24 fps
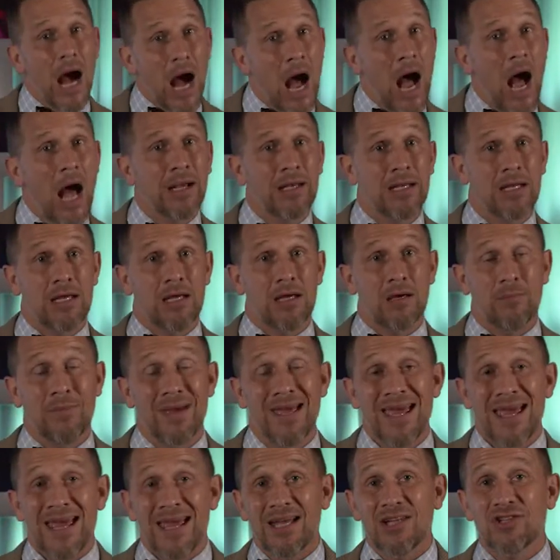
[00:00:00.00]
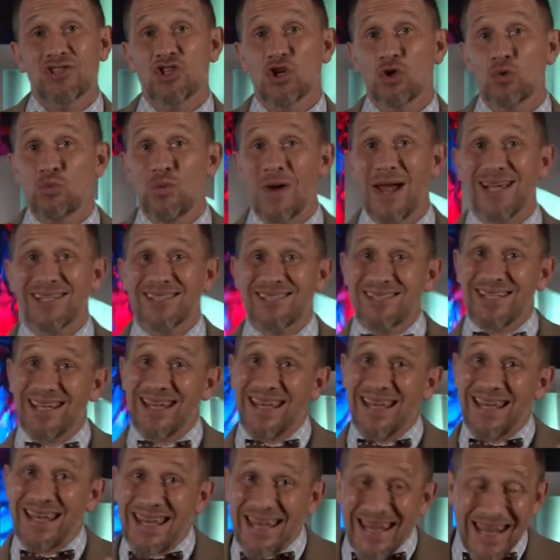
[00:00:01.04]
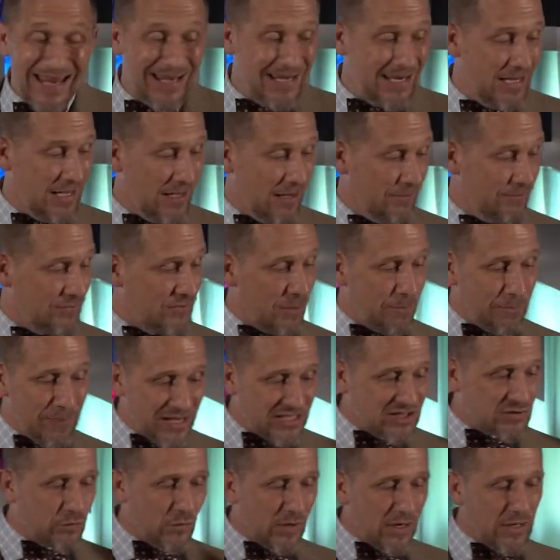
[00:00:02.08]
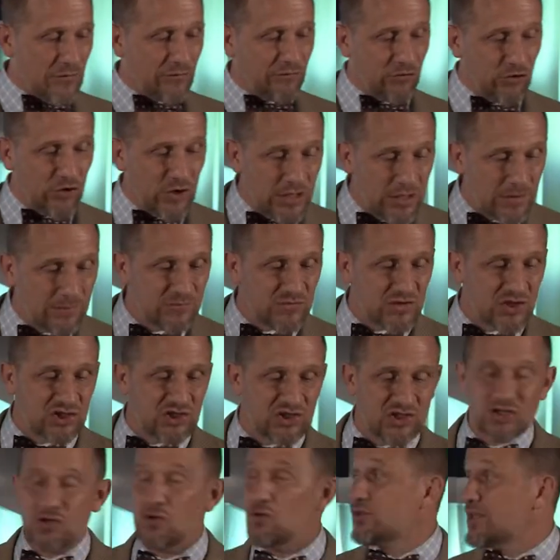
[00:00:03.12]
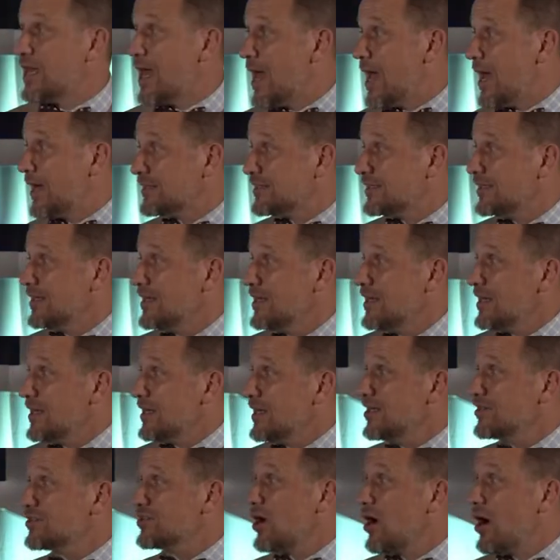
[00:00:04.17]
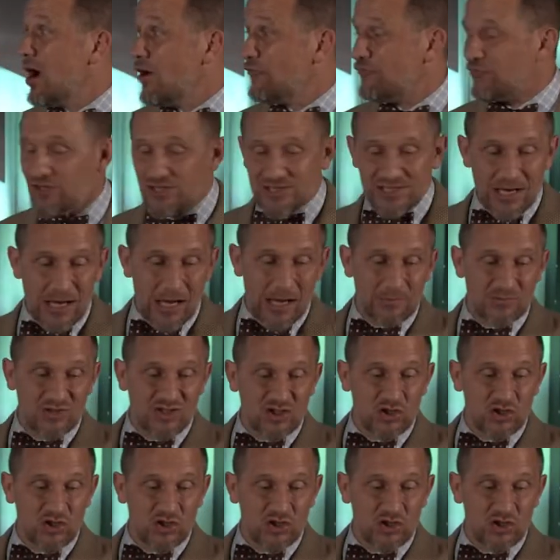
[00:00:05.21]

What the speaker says: on him and to rest in him, the best way for him to do that is oftentimes